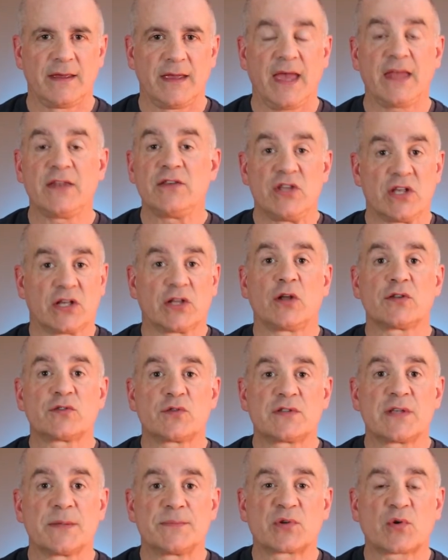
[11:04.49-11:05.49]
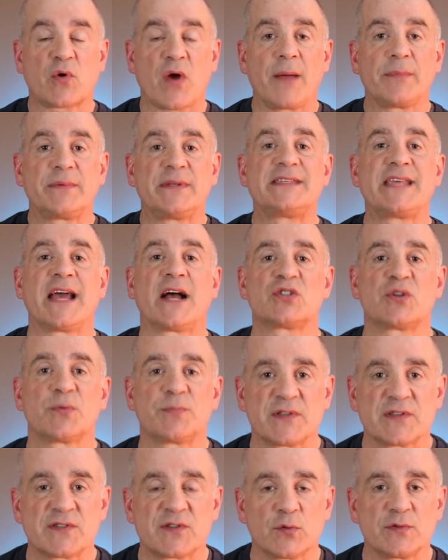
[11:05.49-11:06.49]
And you can also subscribe to
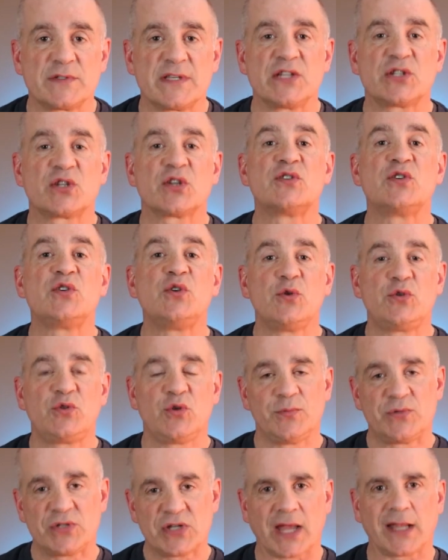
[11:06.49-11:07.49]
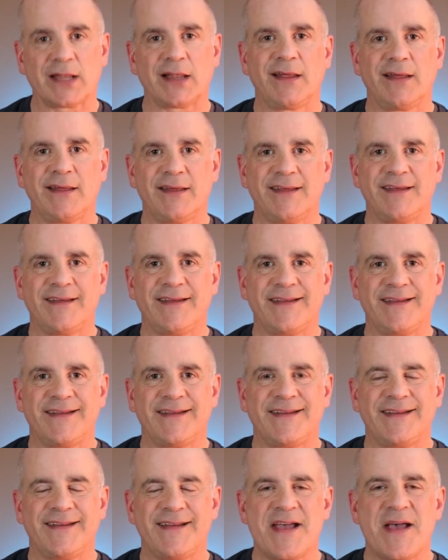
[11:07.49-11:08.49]
Townships Association's YouTube channel.
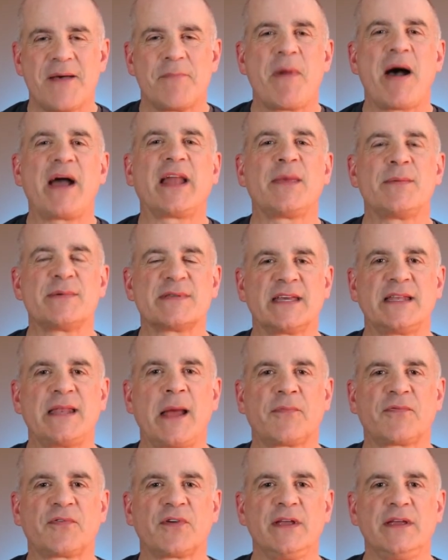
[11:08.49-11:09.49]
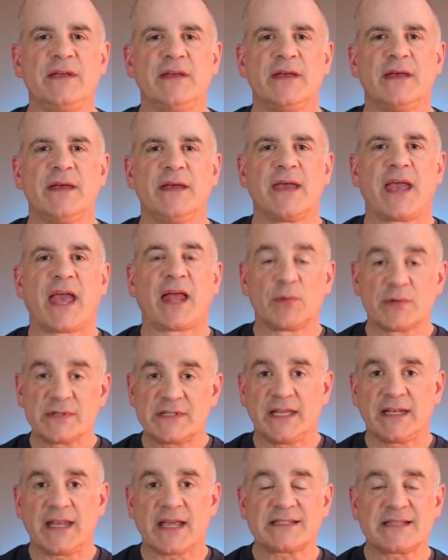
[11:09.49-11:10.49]
My name is Ed Humphrey, and we'll
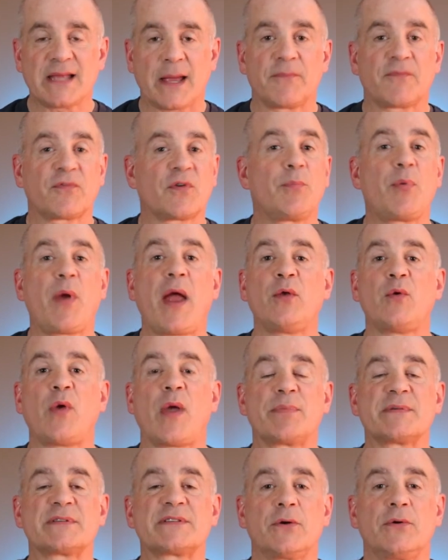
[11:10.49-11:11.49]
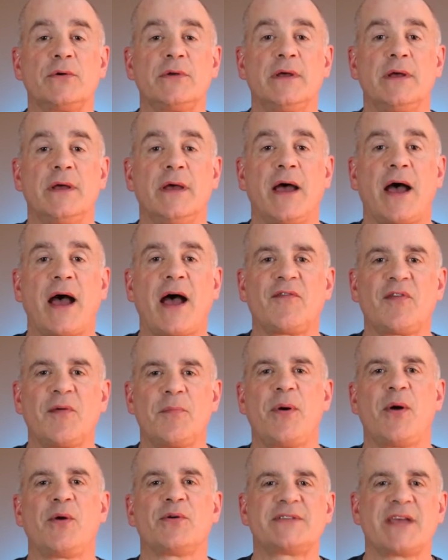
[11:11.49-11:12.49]
see you next time for a brand new episode of
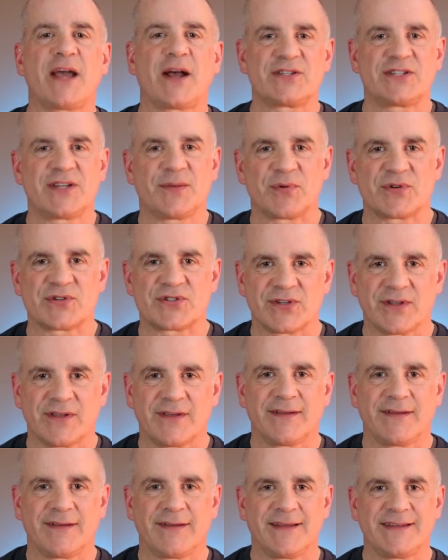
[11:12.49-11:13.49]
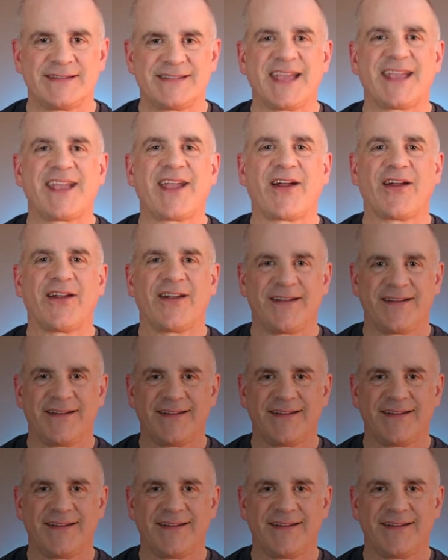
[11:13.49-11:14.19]
About Townshippers. Take care.